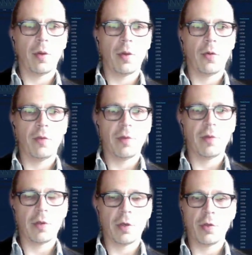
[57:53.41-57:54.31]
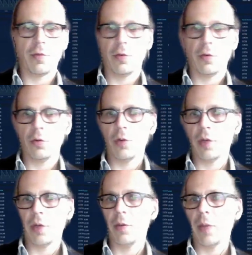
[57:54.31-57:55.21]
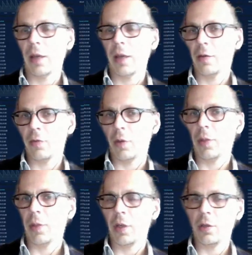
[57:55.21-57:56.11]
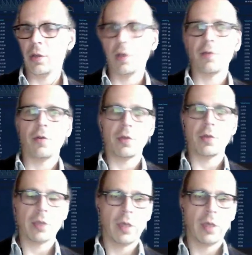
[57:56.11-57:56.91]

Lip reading: the infrastructure to run the backends for application. And of course,